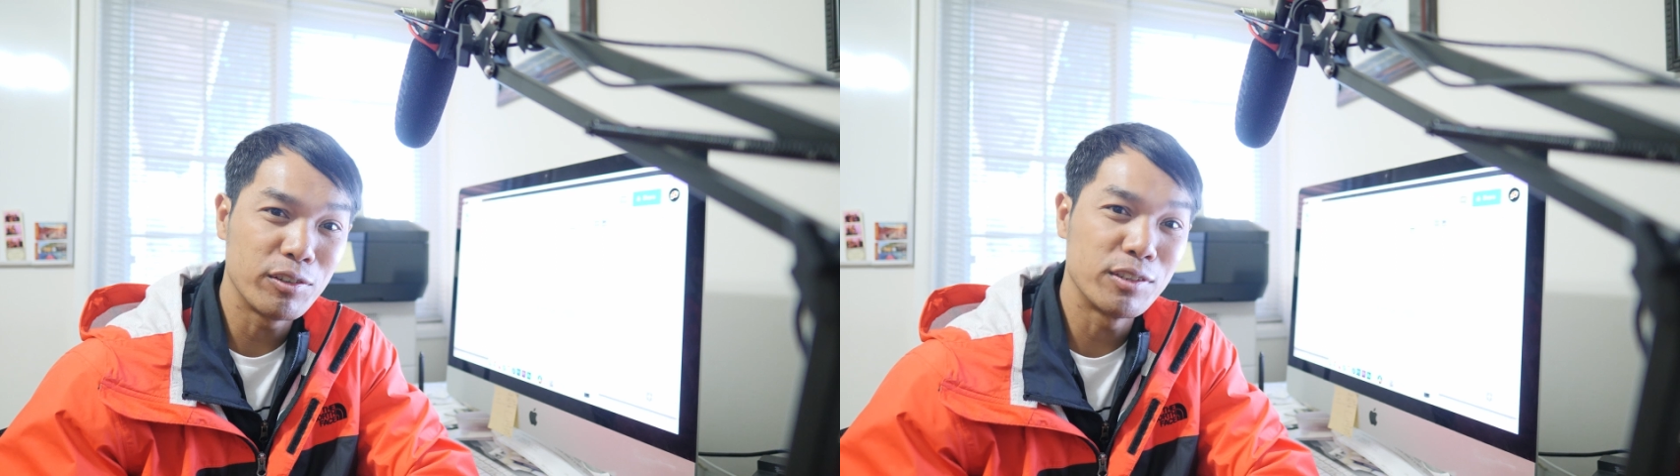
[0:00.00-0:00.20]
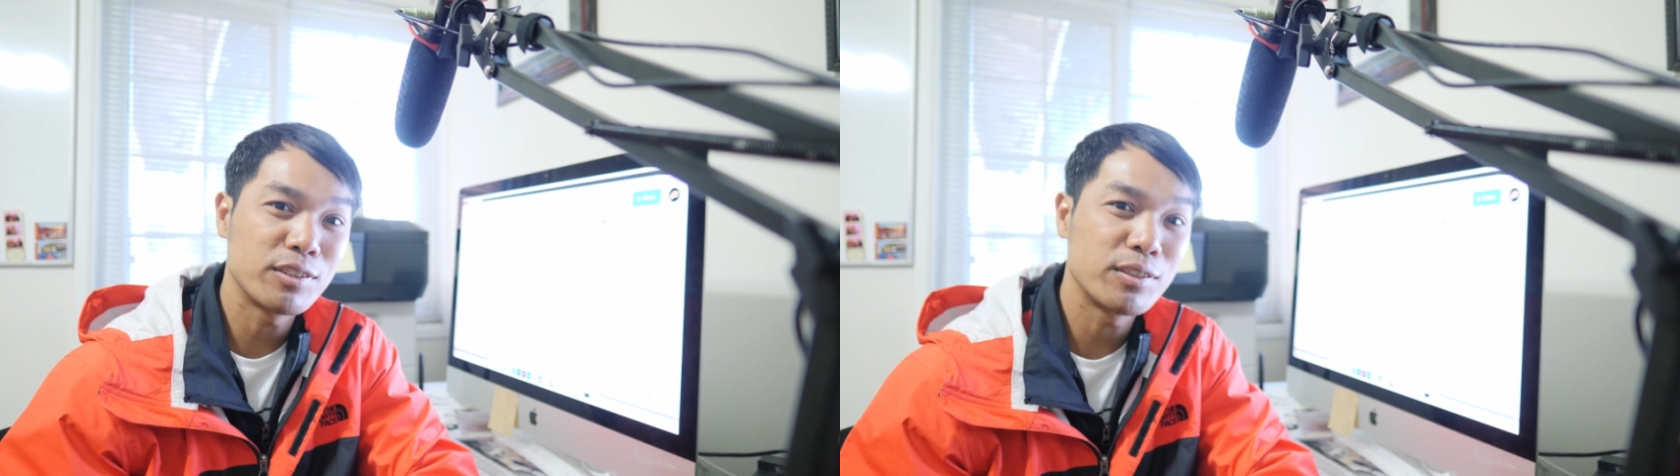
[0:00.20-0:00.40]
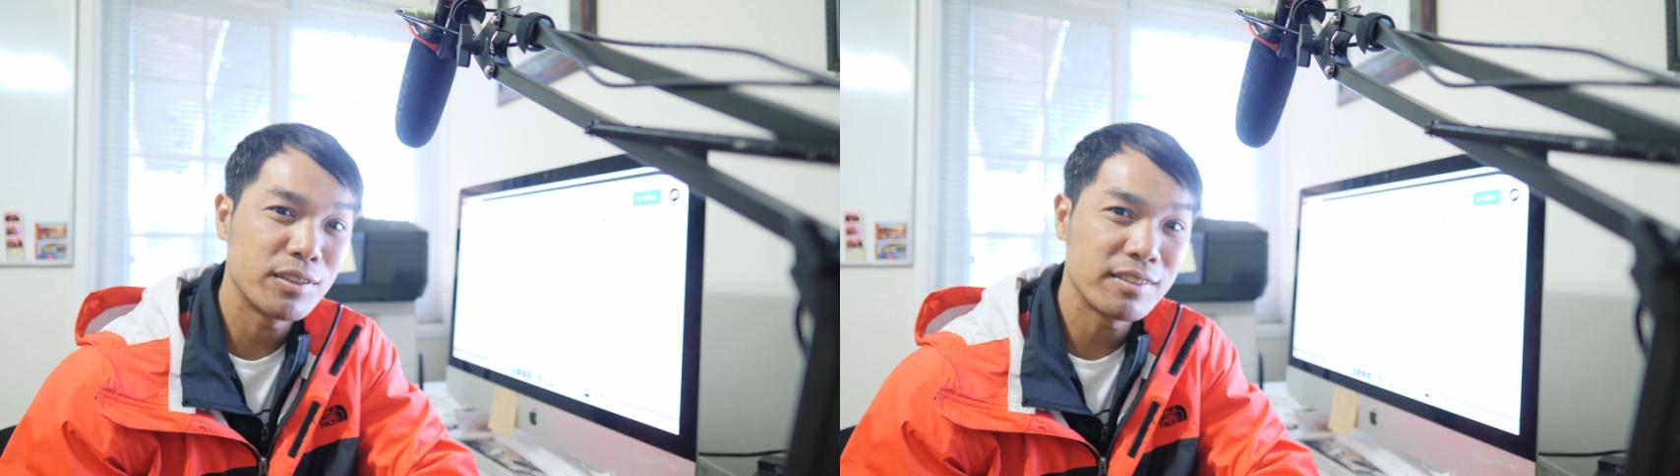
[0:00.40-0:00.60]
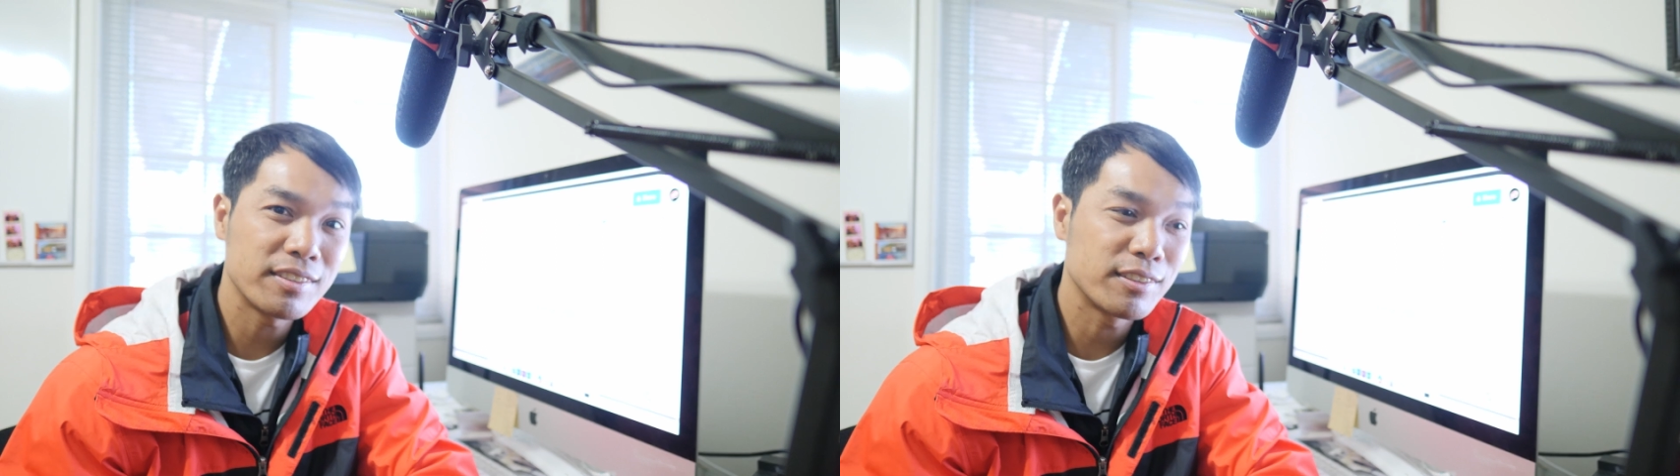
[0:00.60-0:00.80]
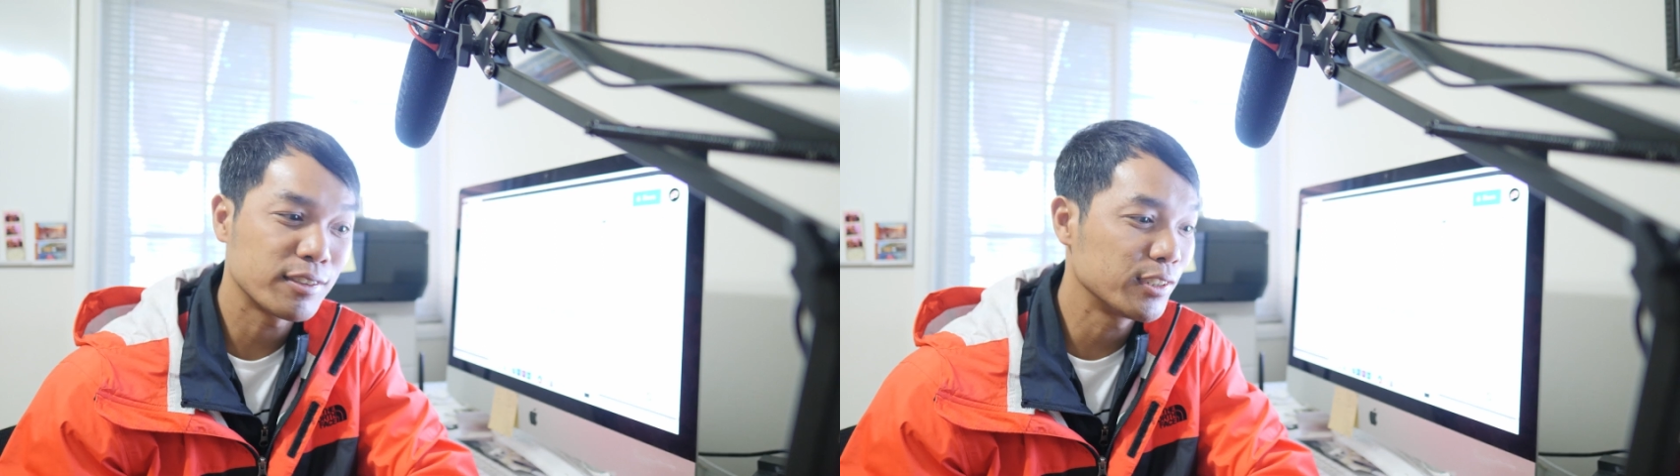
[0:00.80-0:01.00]
for the
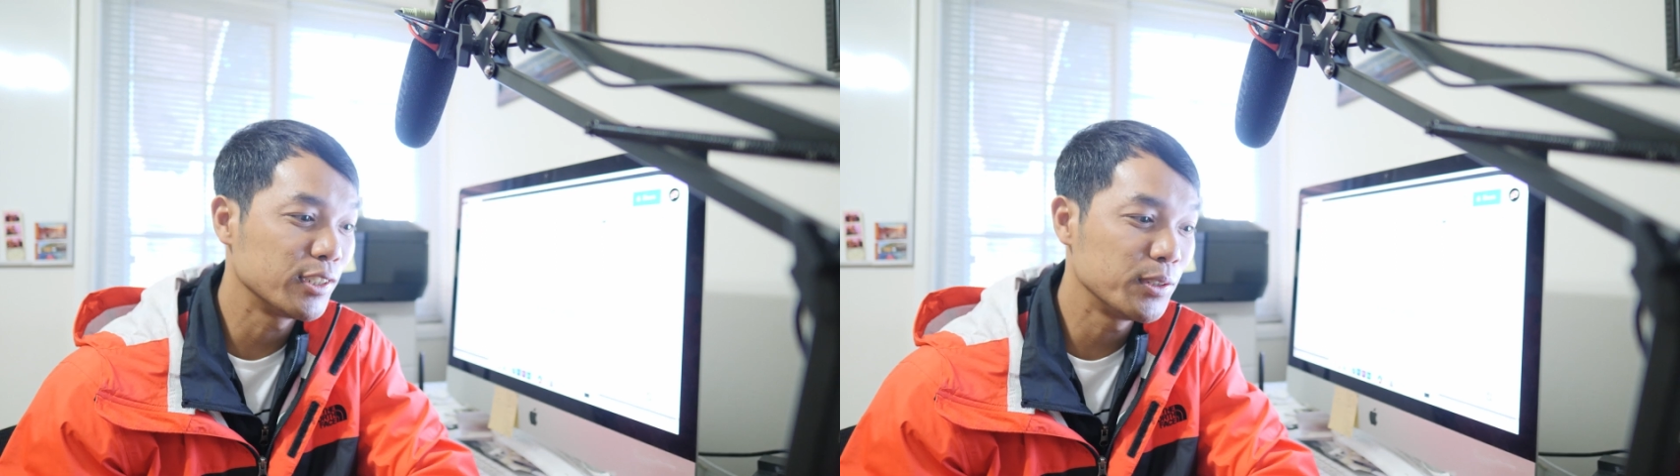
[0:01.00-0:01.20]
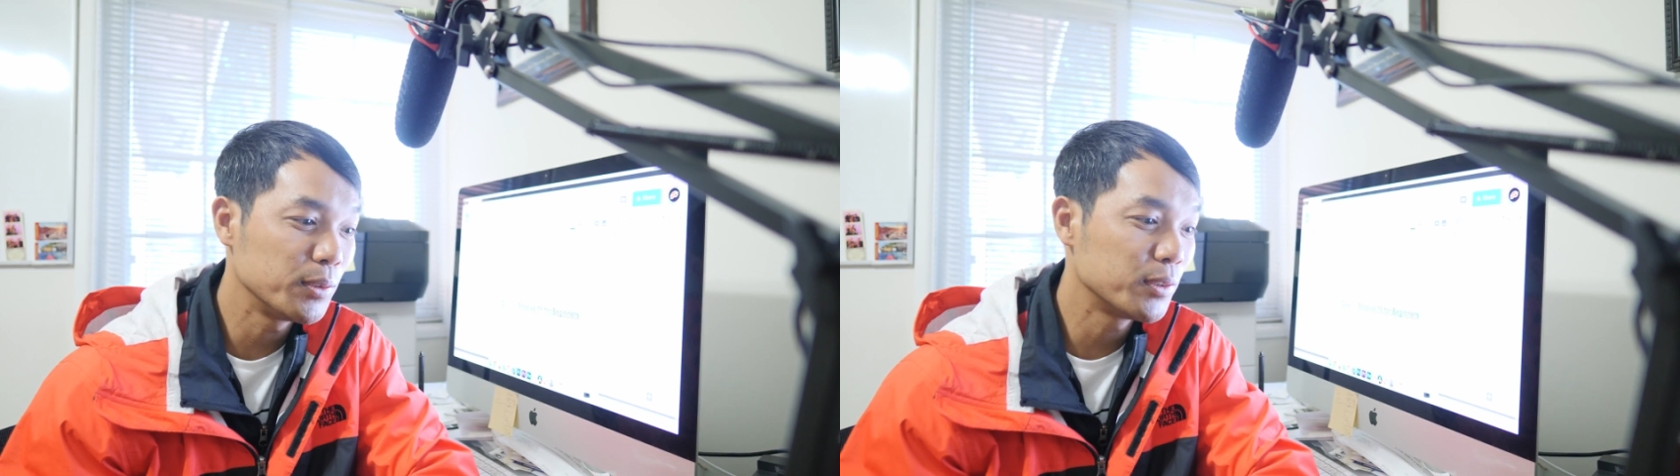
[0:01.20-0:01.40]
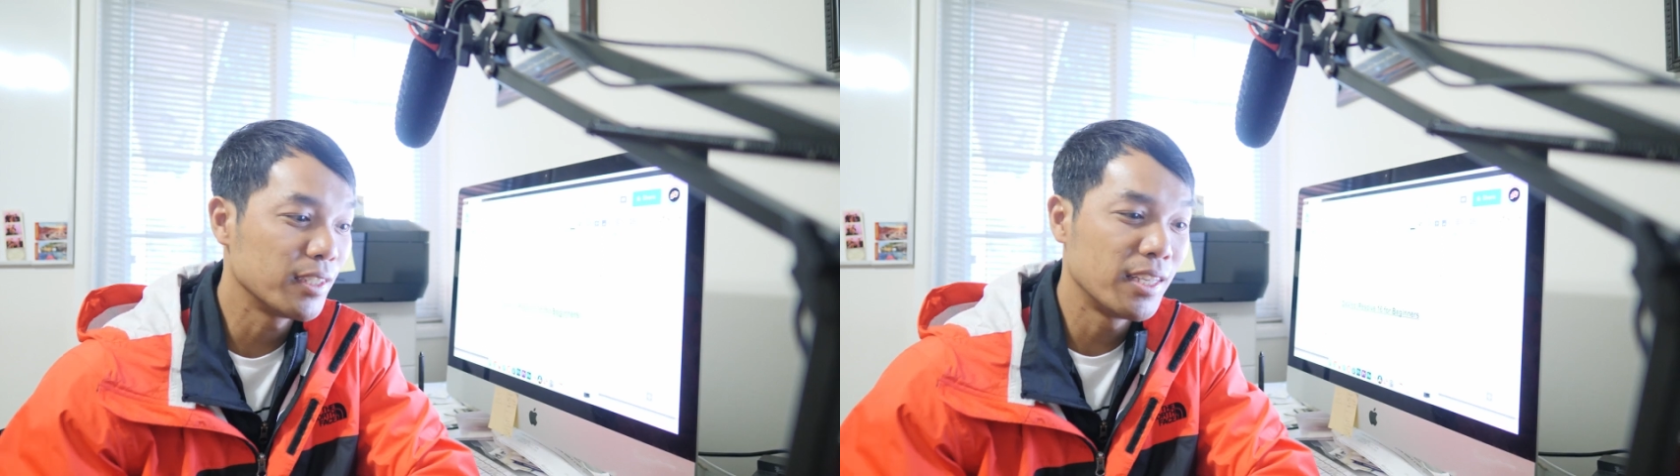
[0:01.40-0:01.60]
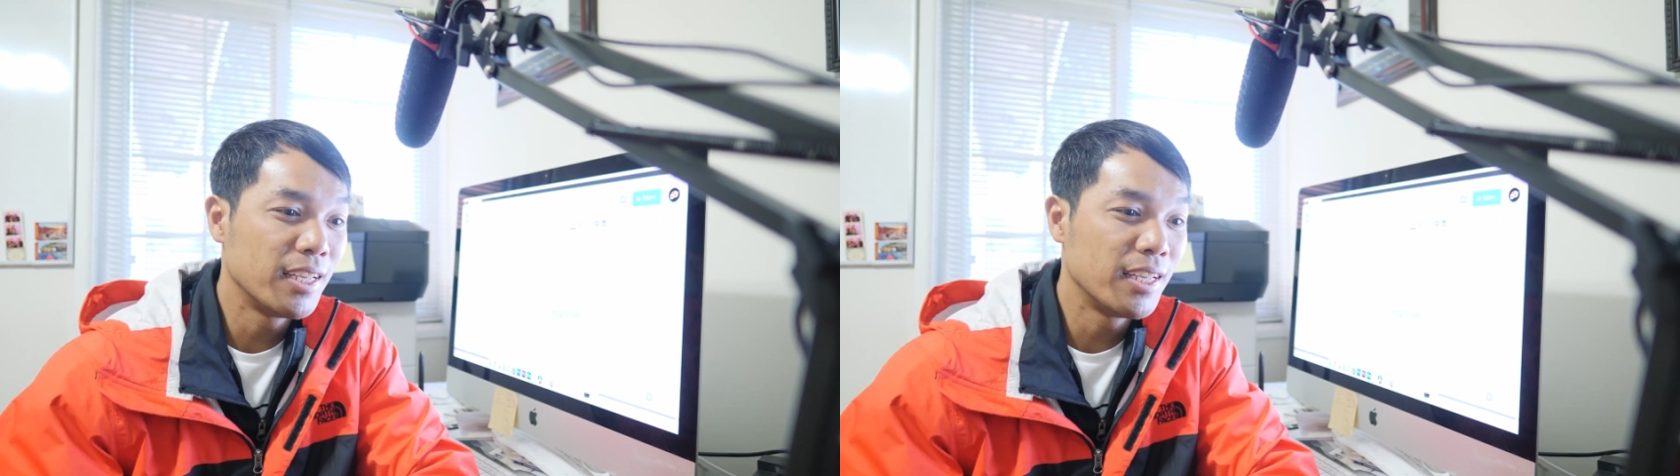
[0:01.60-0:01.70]
students to use